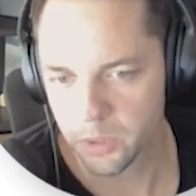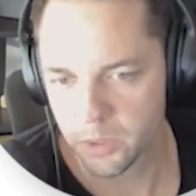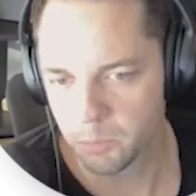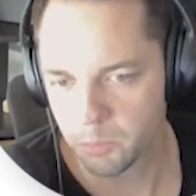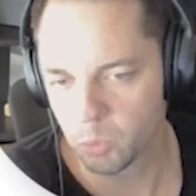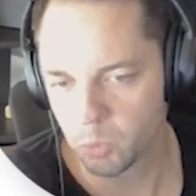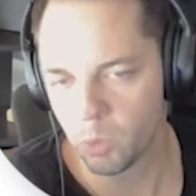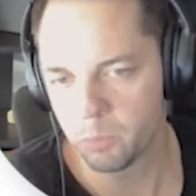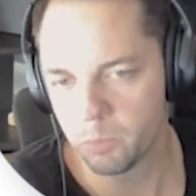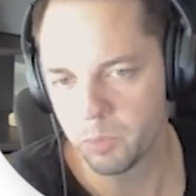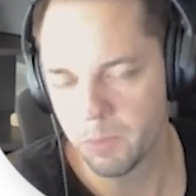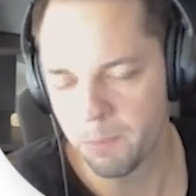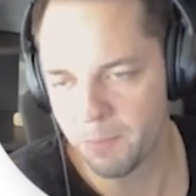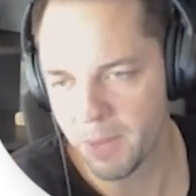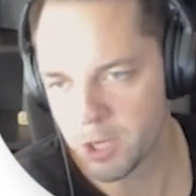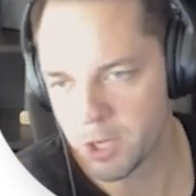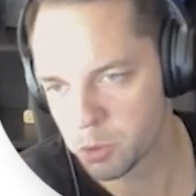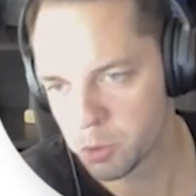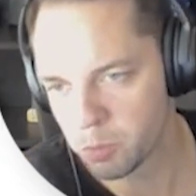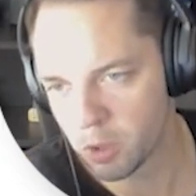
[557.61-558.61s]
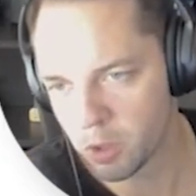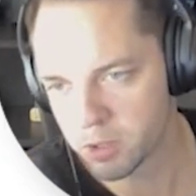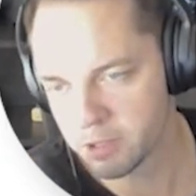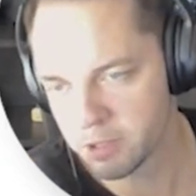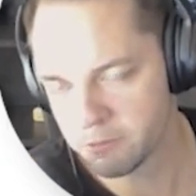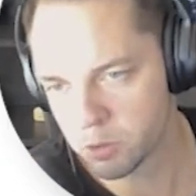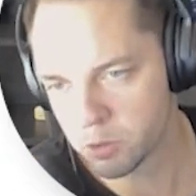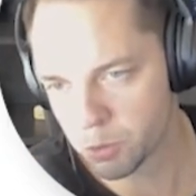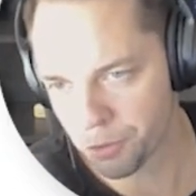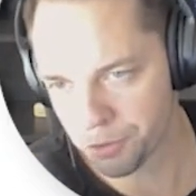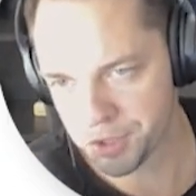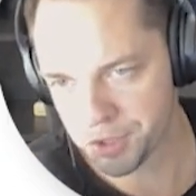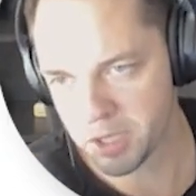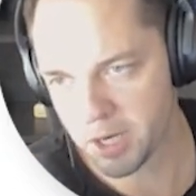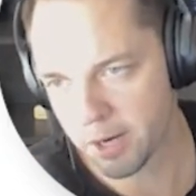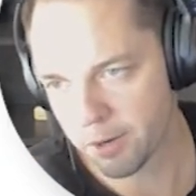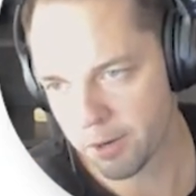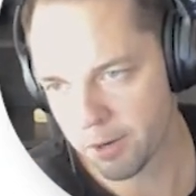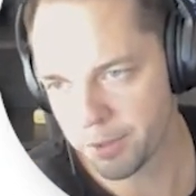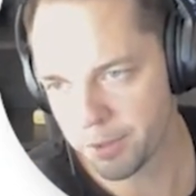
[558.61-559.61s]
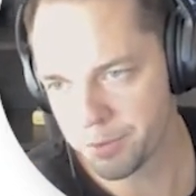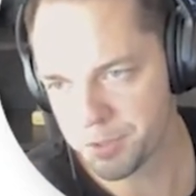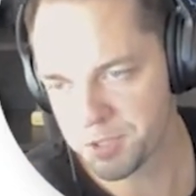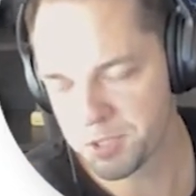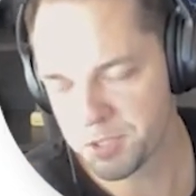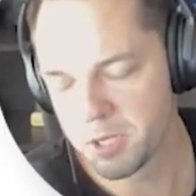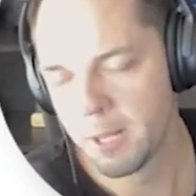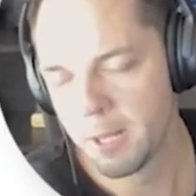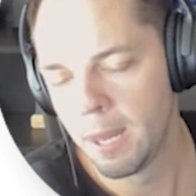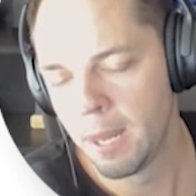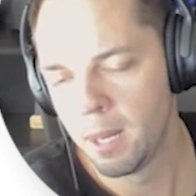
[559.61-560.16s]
number one, we benchmark different growth scenarios